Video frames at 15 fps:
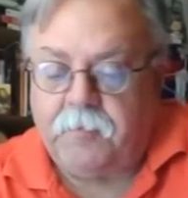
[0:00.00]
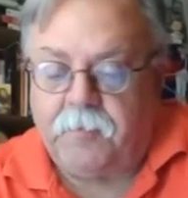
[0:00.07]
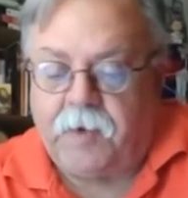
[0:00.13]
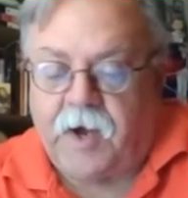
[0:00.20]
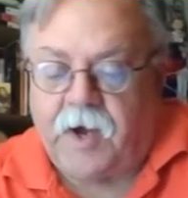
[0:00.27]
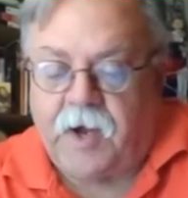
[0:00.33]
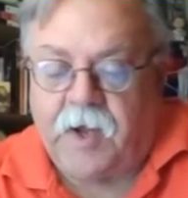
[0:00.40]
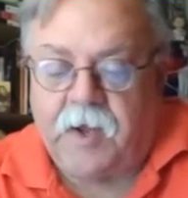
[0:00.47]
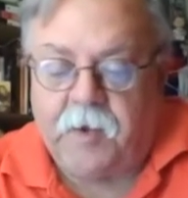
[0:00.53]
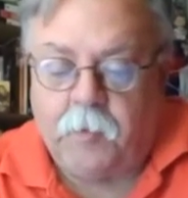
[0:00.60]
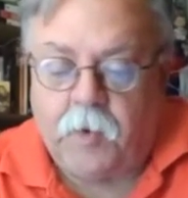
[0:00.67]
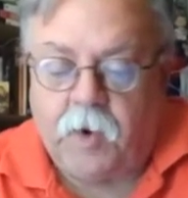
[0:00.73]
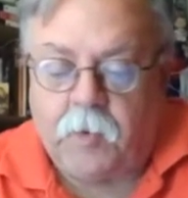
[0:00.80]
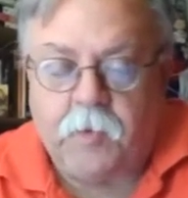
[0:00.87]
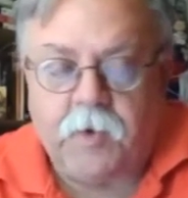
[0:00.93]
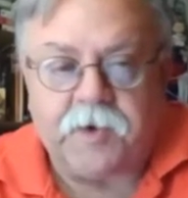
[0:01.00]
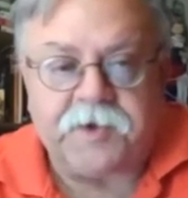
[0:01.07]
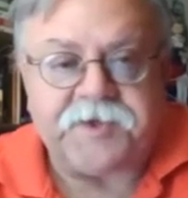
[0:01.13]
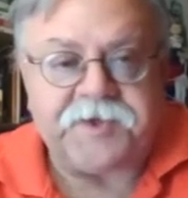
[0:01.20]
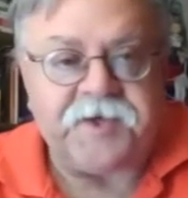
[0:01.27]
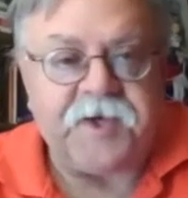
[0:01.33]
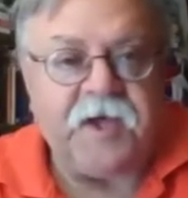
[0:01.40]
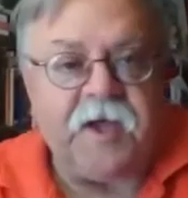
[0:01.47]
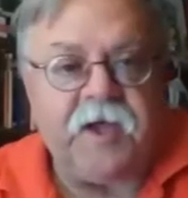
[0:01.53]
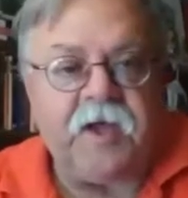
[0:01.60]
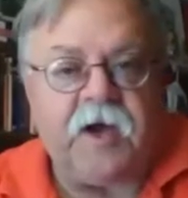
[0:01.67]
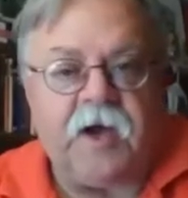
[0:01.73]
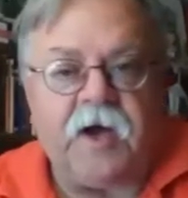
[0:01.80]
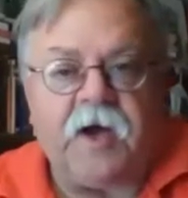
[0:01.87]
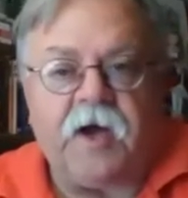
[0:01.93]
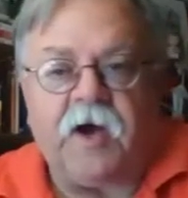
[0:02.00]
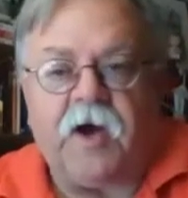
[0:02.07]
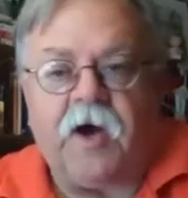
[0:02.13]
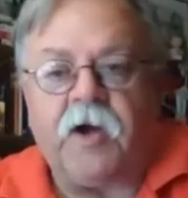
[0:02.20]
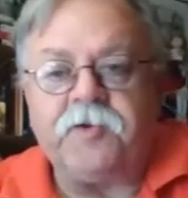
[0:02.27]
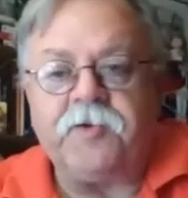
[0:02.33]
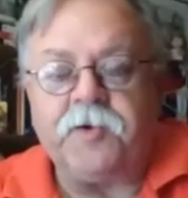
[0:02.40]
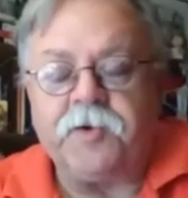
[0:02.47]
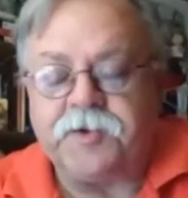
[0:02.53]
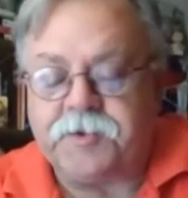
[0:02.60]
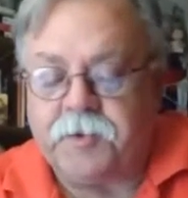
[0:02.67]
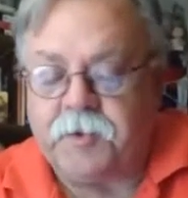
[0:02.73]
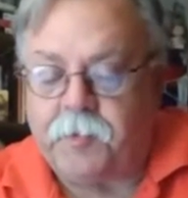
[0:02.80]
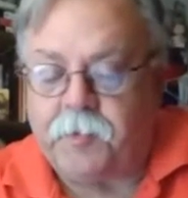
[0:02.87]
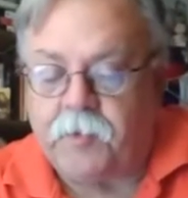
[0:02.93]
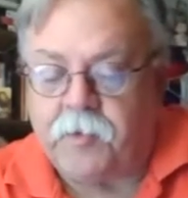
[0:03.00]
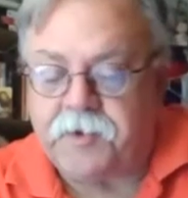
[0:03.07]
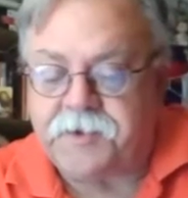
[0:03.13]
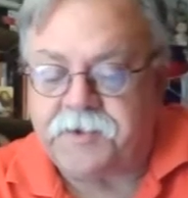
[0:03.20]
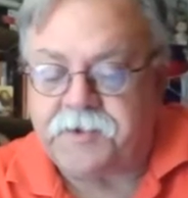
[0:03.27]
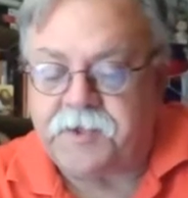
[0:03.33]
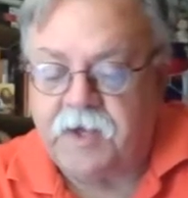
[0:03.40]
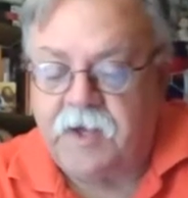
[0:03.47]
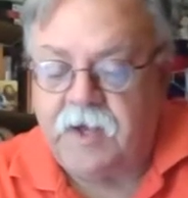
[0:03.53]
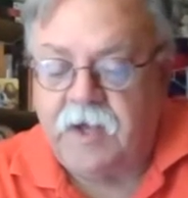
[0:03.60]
by what we're seeing uh, on news reports.